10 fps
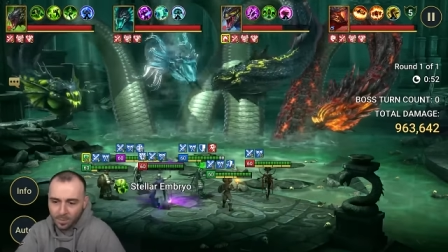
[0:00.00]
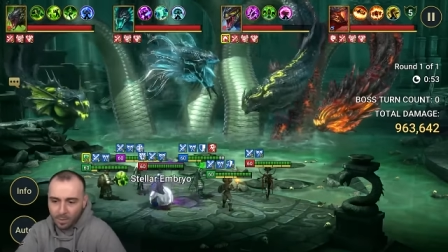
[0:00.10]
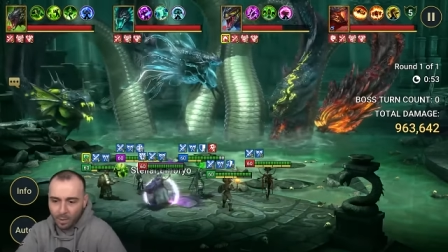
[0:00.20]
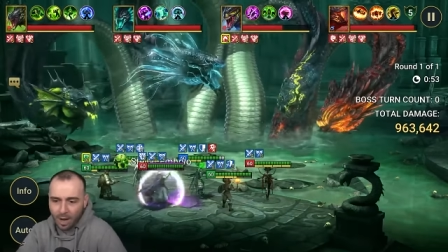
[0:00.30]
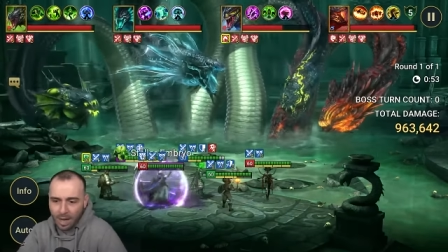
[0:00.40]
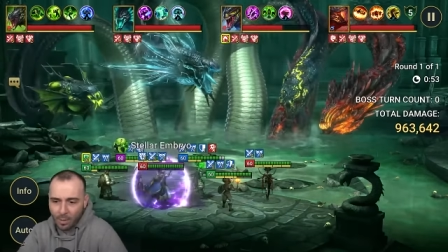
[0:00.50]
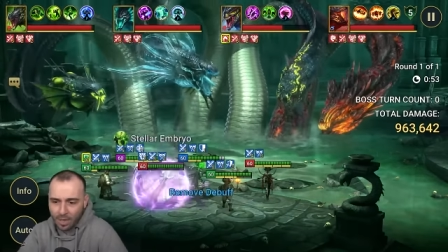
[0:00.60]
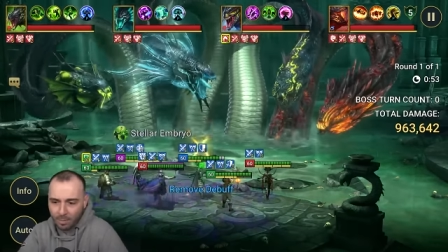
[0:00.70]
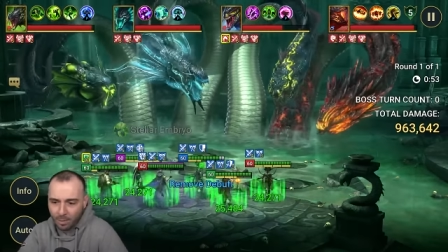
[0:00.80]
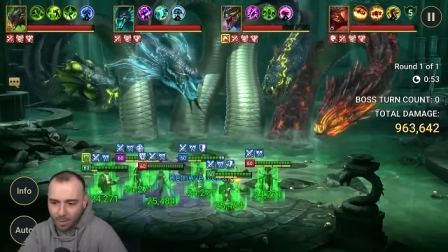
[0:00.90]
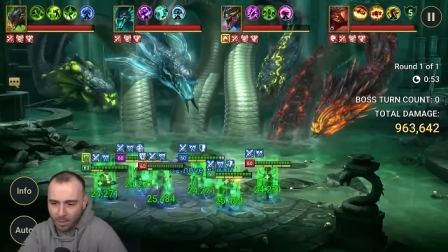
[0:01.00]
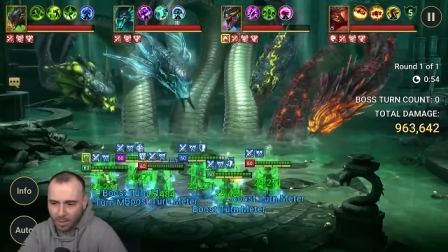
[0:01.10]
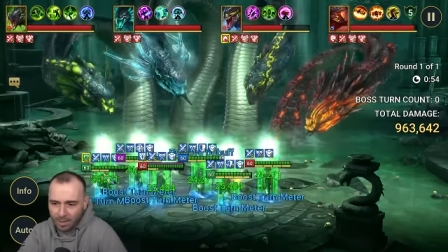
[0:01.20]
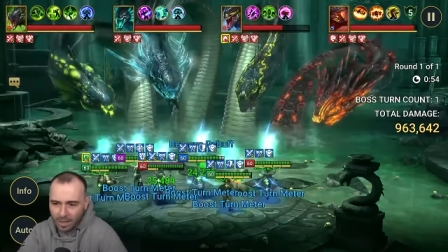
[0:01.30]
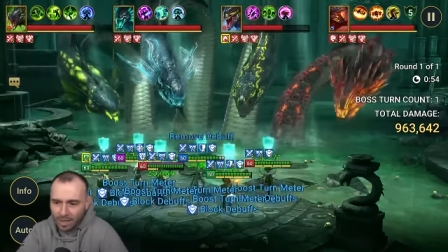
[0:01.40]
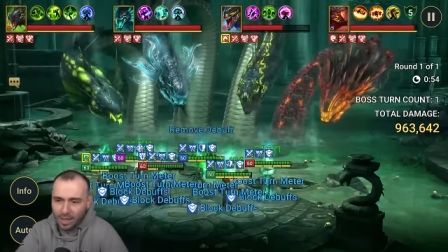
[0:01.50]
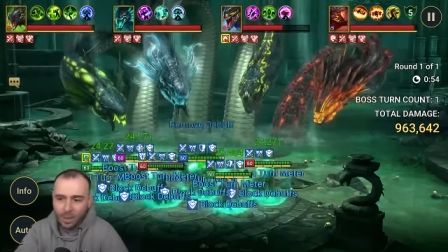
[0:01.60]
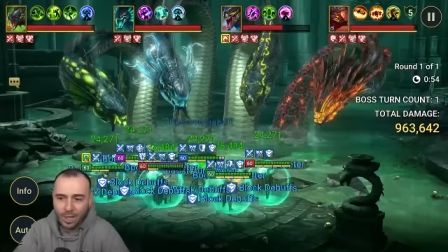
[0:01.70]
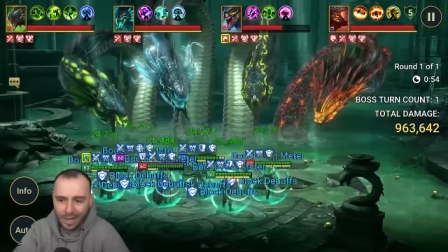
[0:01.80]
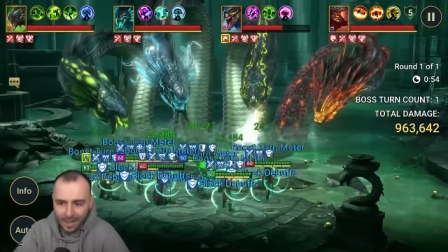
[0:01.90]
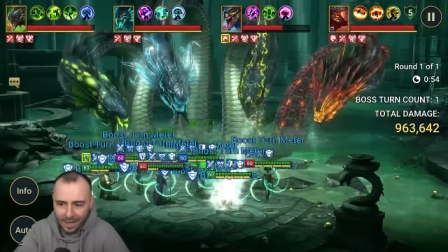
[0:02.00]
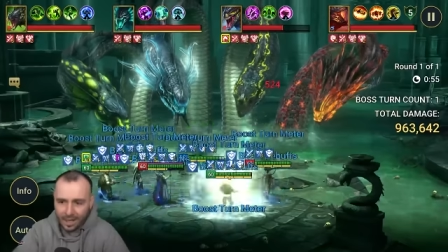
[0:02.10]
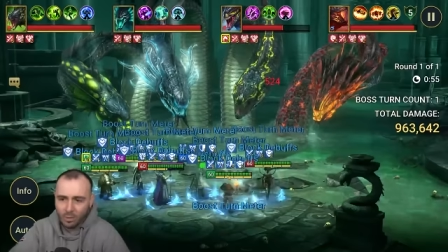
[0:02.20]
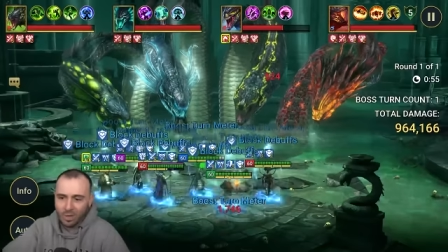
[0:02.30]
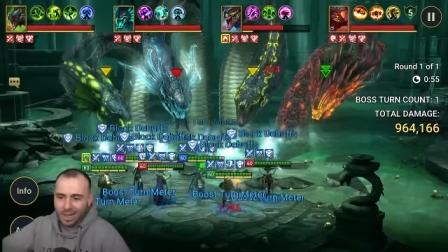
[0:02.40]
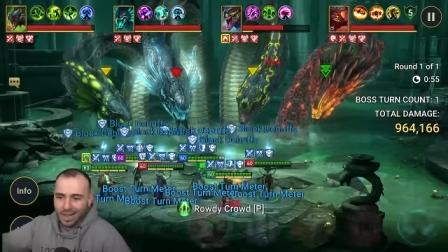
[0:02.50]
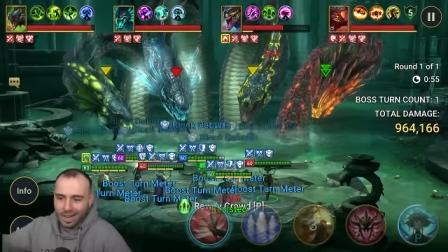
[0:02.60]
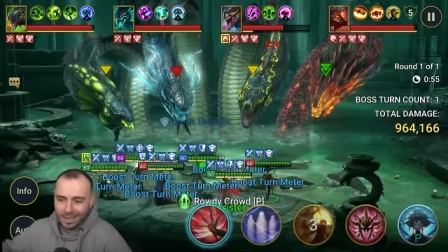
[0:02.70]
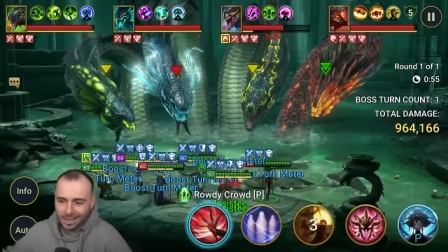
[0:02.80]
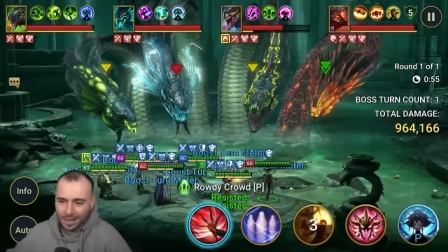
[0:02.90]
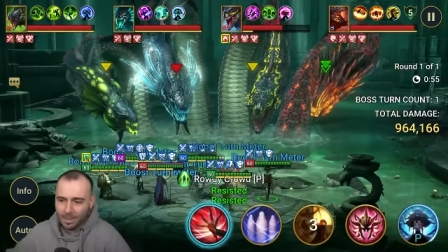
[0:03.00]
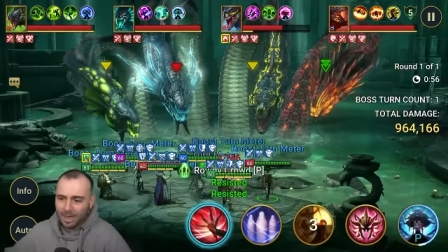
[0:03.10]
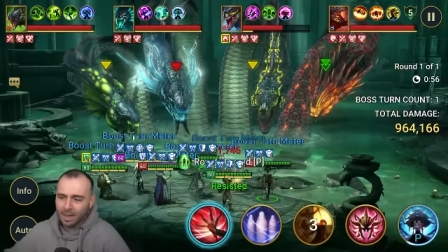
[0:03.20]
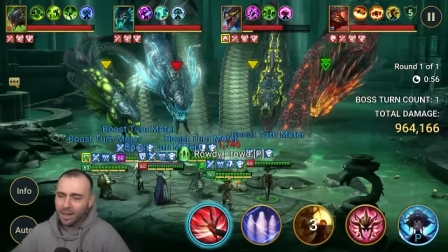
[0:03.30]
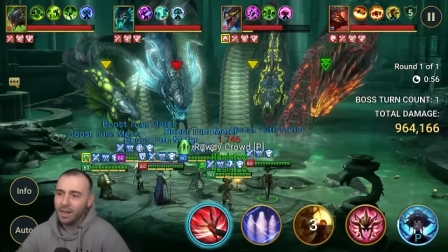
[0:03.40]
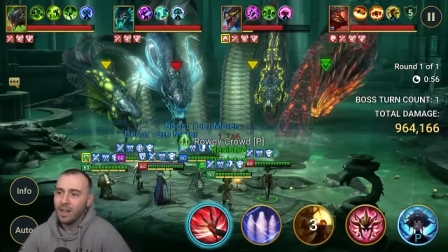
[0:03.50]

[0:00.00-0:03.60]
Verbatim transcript: But right now we can put immunity, we can heal, we can gain turn meter,